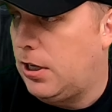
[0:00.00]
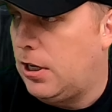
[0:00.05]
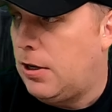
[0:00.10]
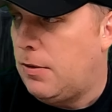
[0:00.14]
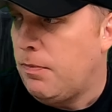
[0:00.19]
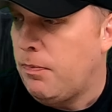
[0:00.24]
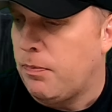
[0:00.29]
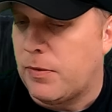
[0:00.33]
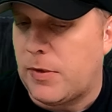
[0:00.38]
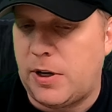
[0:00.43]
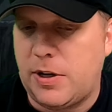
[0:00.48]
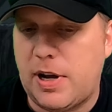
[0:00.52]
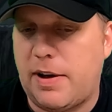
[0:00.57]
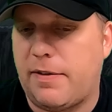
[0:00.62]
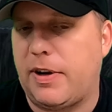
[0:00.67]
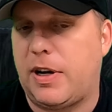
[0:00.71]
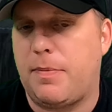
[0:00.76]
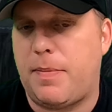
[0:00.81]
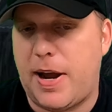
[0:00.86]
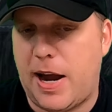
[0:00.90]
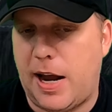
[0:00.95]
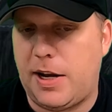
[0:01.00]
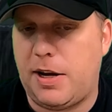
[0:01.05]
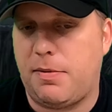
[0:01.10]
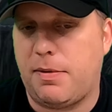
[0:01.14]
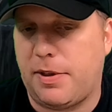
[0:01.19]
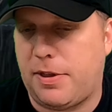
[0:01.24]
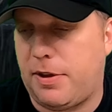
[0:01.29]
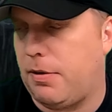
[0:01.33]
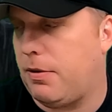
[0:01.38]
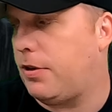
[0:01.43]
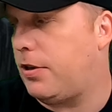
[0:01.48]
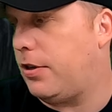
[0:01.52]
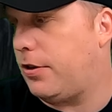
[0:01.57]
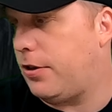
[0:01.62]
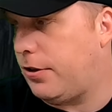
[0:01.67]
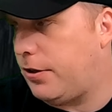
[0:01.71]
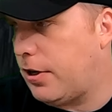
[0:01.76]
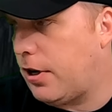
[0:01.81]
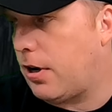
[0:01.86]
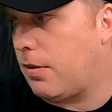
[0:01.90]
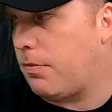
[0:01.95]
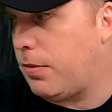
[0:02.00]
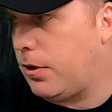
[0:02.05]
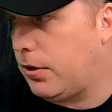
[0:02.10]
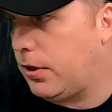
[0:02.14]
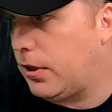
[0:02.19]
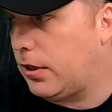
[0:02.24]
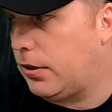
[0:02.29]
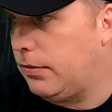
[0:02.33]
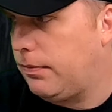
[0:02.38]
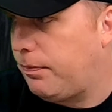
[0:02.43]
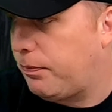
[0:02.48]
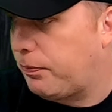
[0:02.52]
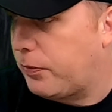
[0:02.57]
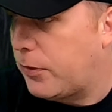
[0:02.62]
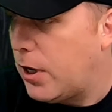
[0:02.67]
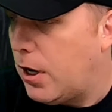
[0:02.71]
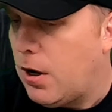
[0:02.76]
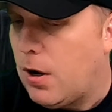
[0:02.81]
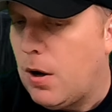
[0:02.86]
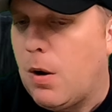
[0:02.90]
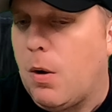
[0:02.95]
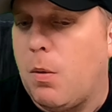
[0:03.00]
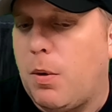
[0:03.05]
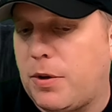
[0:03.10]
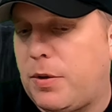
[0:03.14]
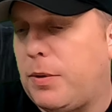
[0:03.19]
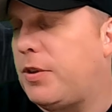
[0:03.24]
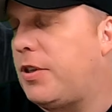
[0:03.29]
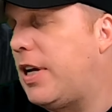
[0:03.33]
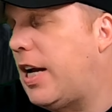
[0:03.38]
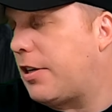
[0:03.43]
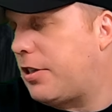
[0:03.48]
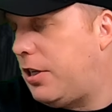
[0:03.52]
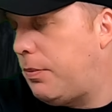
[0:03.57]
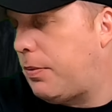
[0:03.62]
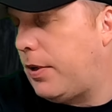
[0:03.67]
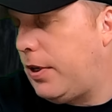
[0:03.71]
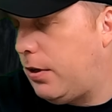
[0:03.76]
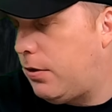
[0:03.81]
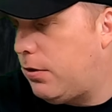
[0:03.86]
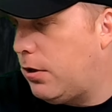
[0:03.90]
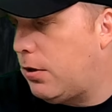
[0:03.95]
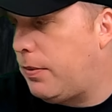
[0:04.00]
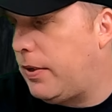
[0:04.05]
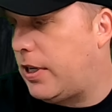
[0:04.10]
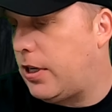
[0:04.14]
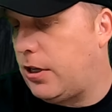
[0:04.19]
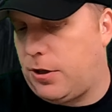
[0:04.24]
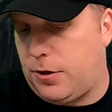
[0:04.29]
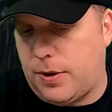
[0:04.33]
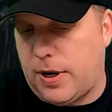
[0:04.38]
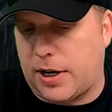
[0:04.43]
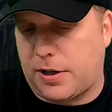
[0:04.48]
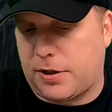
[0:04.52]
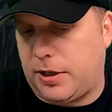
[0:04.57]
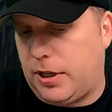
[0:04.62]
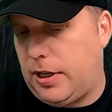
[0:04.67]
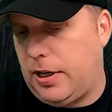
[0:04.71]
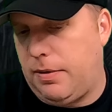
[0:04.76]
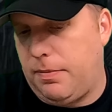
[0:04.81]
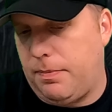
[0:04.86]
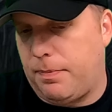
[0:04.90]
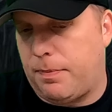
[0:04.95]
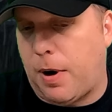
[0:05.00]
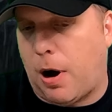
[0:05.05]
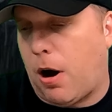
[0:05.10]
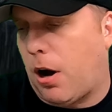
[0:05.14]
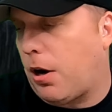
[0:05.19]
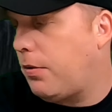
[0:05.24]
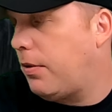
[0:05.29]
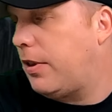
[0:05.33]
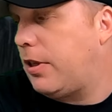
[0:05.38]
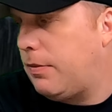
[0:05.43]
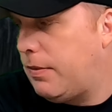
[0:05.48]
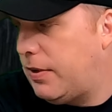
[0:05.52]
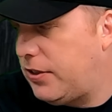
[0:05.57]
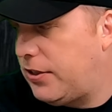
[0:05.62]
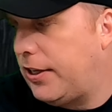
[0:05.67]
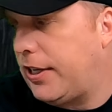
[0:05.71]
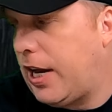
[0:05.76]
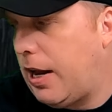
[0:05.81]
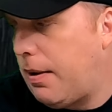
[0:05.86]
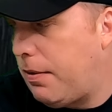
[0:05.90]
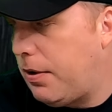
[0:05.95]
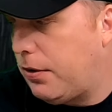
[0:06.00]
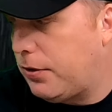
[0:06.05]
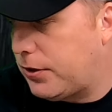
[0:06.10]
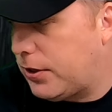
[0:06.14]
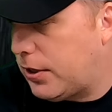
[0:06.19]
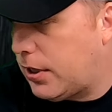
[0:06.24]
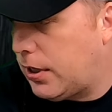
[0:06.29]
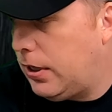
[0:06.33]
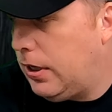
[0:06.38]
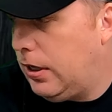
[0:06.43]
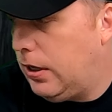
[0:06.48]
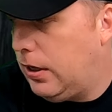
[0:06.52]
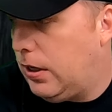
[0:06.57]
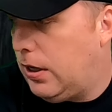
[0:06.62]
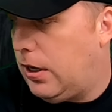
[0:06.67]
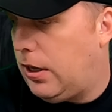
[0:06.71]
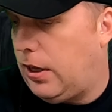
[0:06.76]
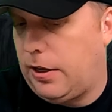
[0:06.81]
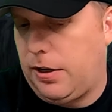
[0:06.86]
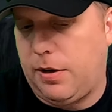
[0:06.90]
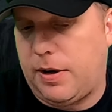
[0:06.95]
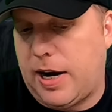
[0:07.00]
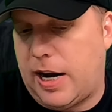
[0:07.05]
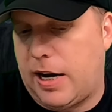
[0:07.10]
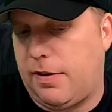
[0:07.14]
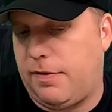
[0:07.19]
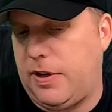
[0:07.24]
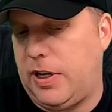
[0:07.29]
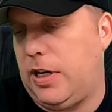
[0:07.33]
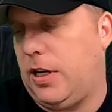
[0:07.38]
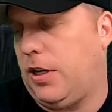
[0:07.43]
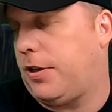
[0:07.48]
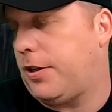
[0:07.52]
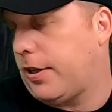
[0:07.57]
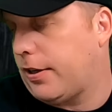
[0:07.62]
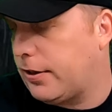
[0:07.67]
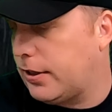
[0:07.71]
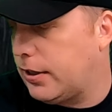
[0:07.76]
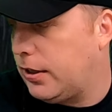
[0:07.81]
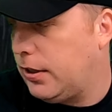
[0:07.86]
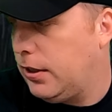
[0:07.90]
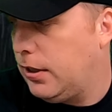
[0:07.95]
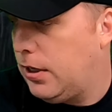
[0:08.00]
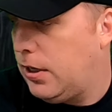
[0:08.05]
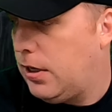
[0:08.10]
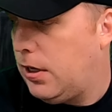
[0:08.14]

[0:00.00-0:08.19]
Yeah. And you have a companion with you, which is your dog Bullet. Oh. Which was actually pretty cool because you actually bond with him as the game goes on, yeah. and you kind of need each other.